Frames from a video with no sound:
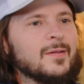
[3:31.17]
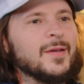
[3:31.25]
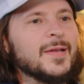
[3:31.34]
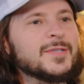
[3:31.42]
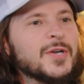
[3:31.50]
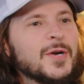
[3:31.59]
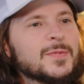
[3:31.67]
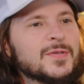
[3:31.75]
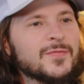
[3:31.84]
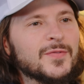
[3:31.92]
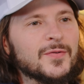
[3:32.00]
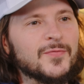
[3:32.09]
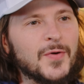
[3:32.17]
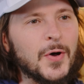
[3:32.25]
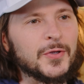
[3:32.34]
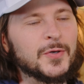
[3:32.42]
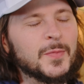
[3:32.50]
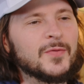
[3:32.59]
In terms of the
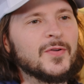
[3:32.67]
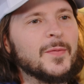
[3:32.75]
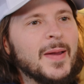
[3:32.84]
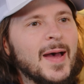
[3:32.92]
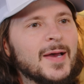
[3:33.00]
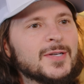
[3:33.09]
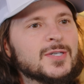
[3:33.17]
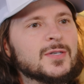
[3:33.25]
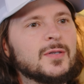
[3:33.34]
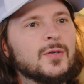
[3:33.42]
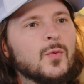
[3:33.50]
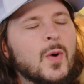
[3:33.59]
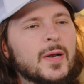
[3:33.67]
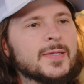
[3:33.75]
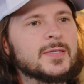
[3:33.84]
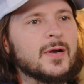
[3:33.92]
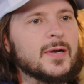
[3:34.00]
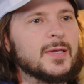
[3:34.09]
volume of your mash, you'll want
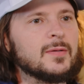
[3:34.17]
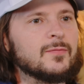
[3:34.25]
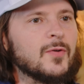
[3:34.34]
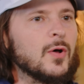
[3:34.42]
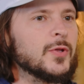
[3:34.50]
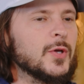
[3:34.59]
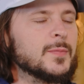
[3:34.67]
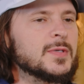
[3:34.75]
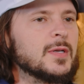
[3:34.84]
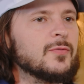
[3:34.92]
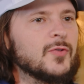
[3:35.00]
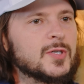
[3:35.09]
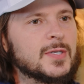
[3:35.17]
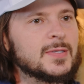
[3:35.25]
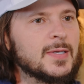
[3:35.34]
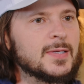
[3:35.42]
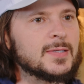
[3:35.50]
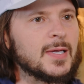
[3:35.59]
to target volumes and
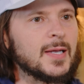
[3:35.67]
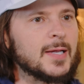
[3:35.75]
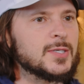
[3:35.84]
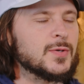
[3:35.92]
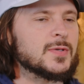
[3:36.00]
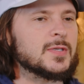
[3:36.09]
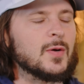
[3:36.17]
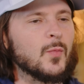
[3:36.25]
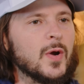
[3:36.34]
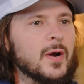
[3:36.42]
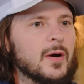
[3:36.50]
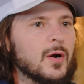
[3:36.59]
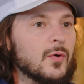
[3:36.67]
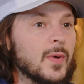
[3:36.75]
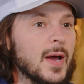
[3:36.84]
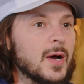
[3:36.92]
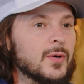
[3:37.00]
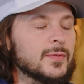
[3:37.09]
efficiencies that get you somewhere
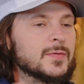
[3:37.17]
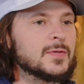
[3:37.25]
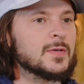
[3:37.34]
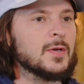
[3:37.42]
around